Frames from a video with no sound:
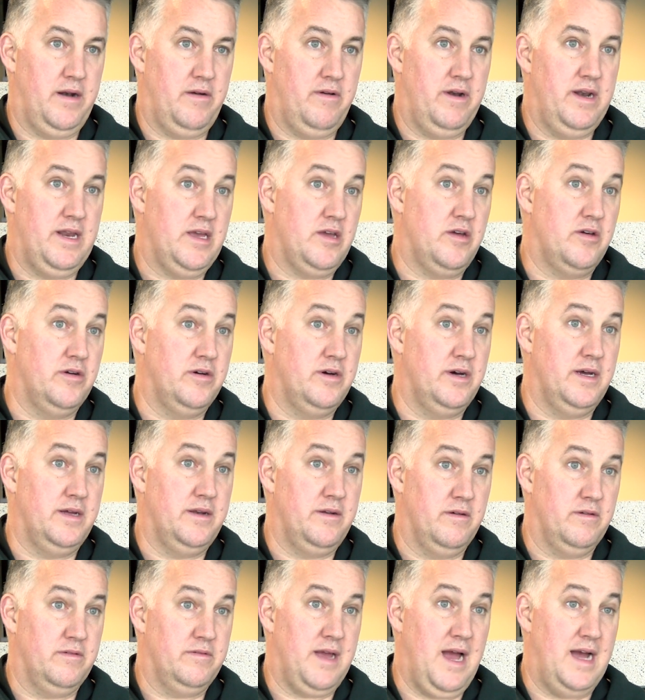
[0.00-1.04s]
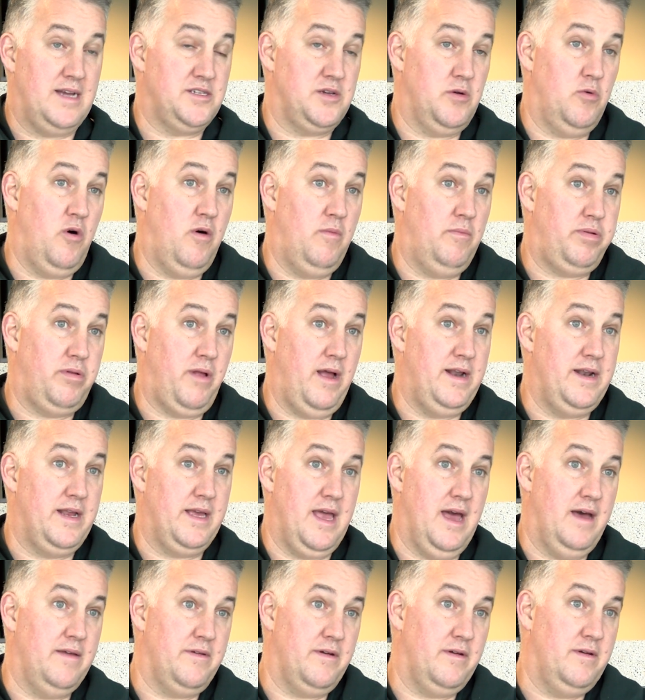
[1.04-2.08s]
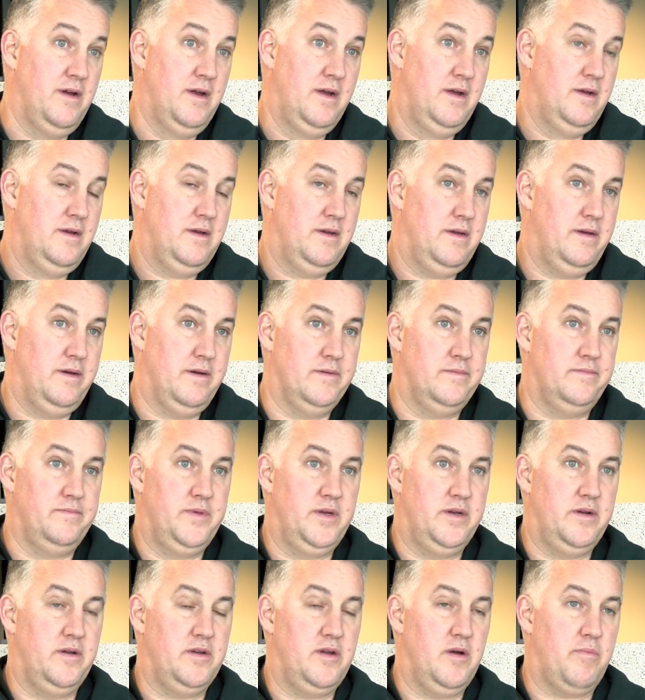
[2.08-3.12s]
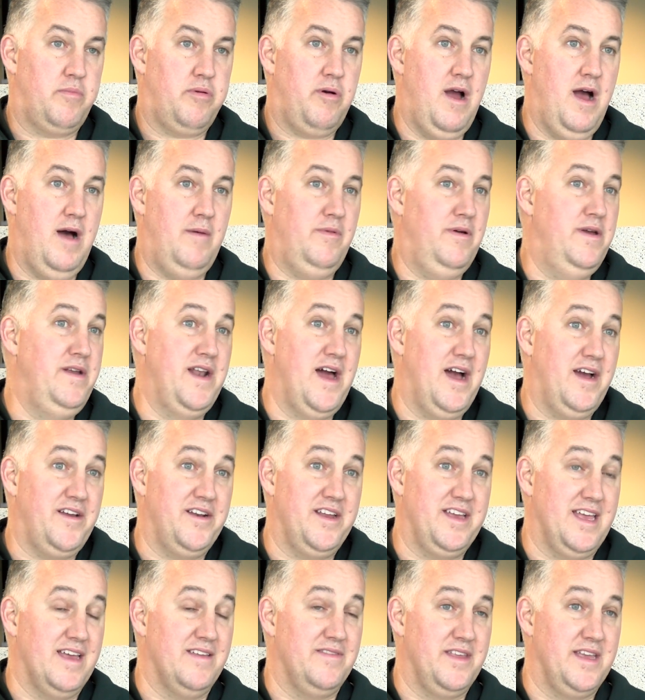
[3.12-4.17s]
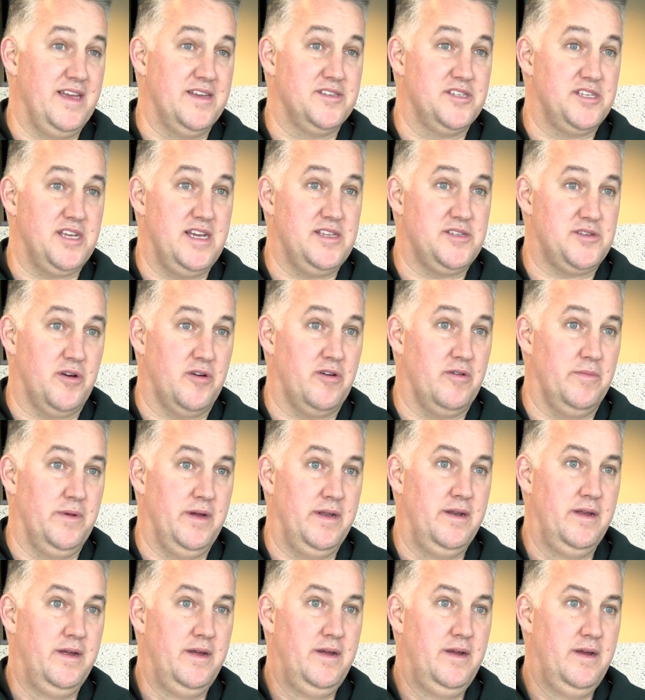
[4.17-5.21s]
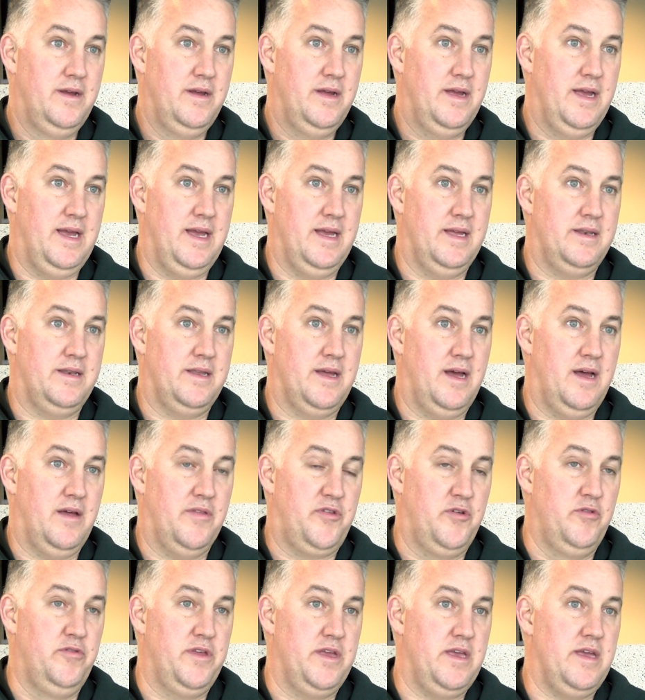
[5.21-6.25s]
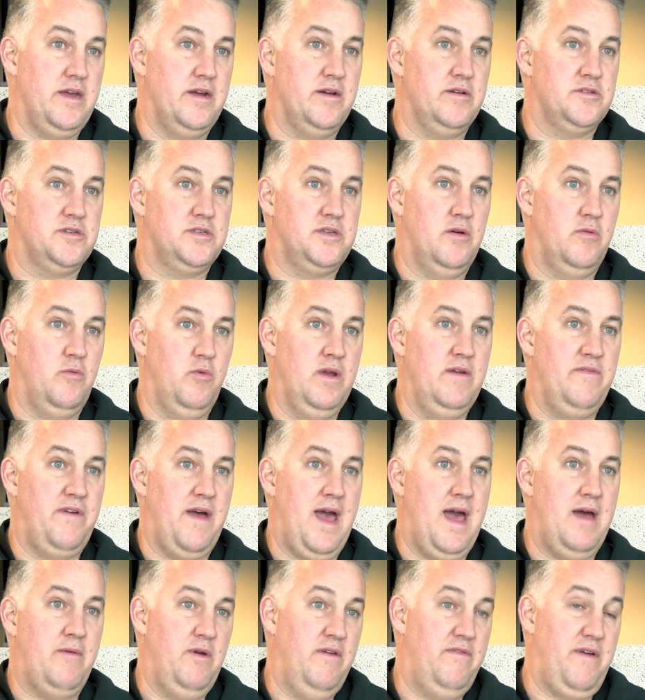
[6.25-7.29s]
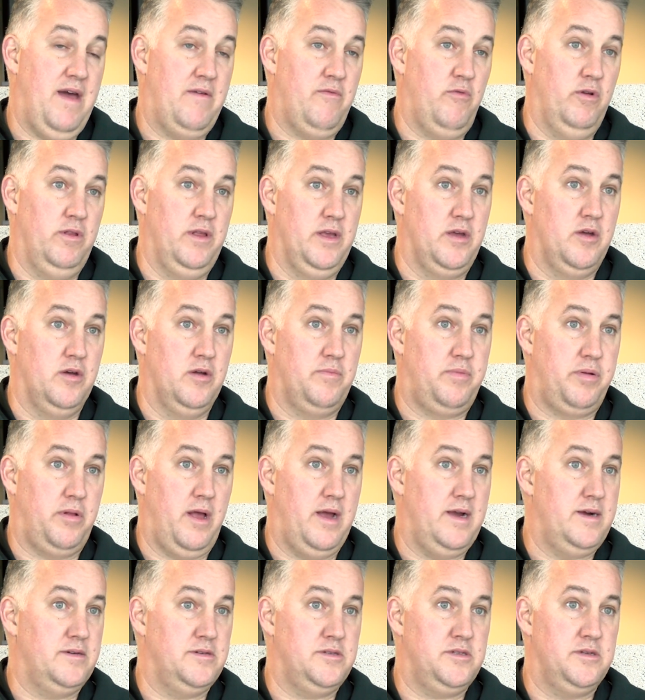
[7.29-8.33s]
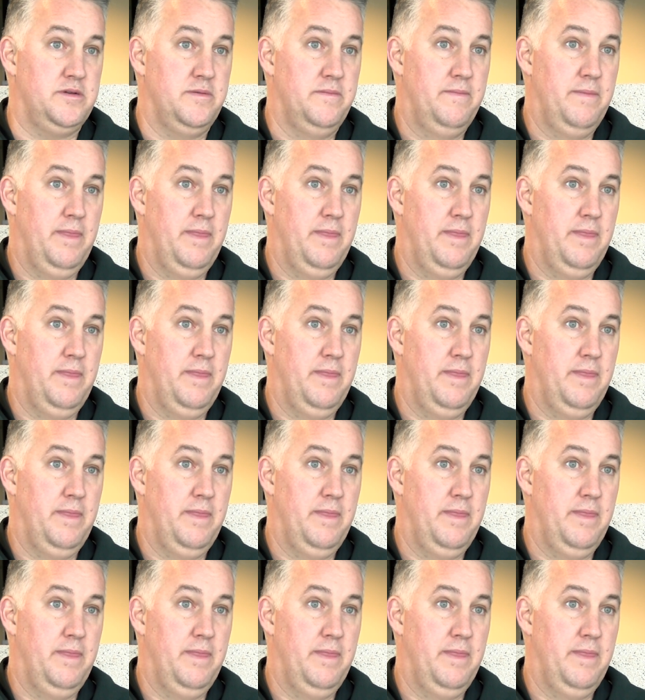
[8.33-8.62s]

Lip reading: any good, or guys that won't play together, you're probably not going to get in the NCAA tournament. And through the years that we've had really good players,